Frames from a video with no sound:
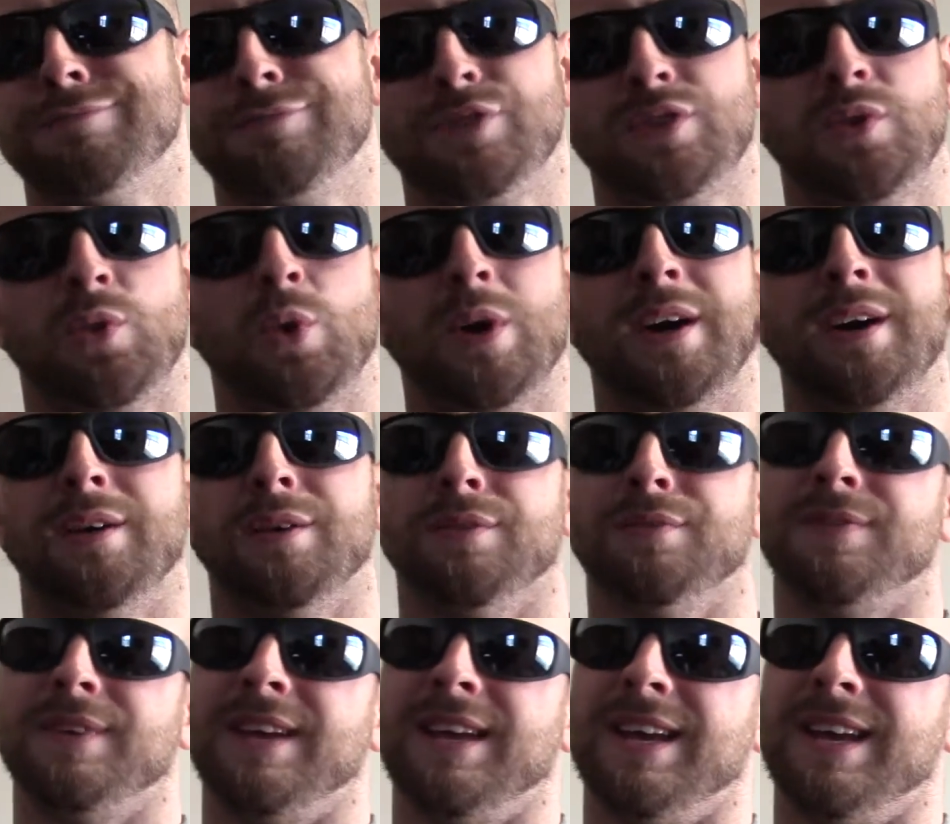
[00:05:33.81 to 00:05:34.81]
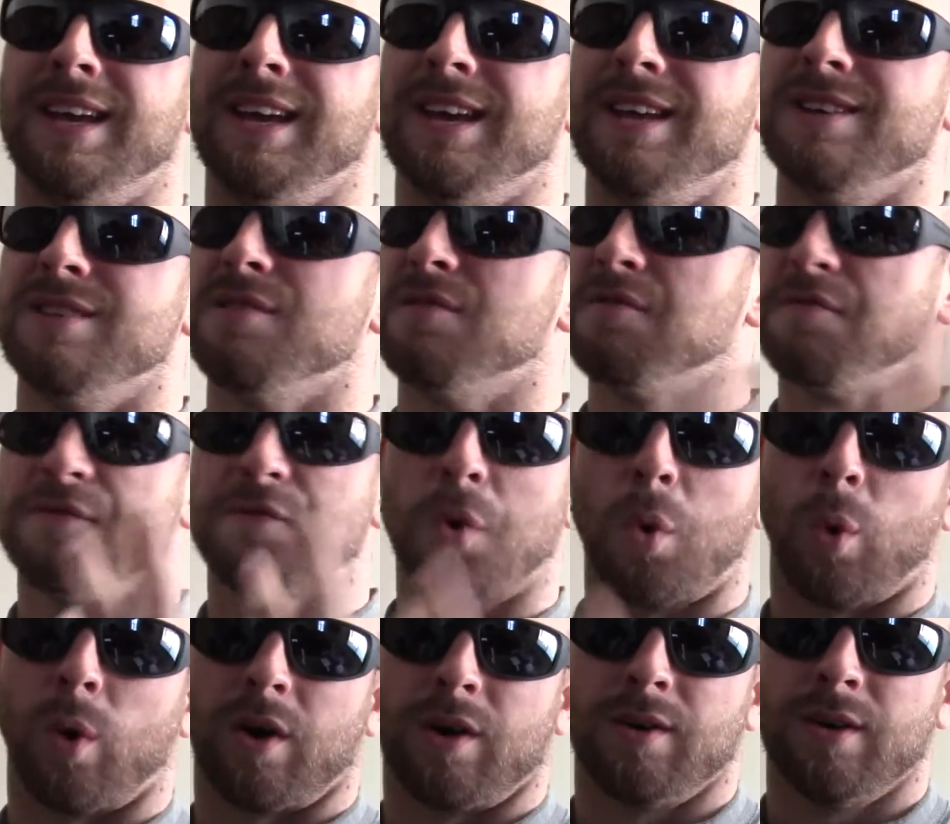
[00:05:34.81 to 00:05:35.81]
12, and
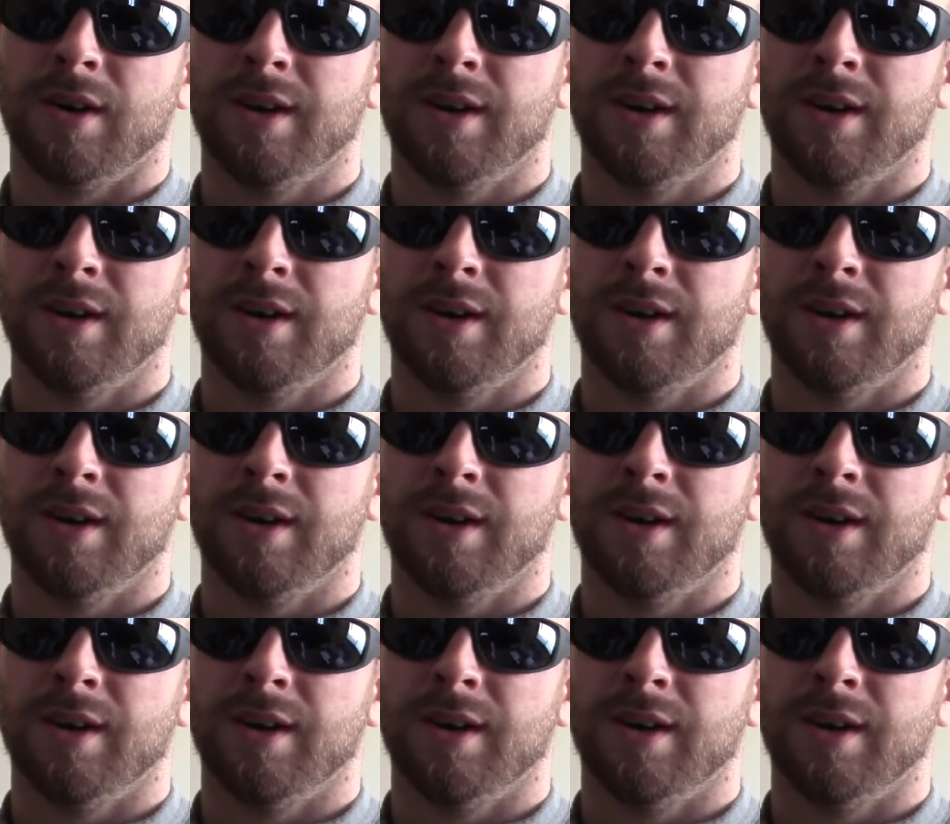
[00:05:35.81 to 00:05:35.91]
4.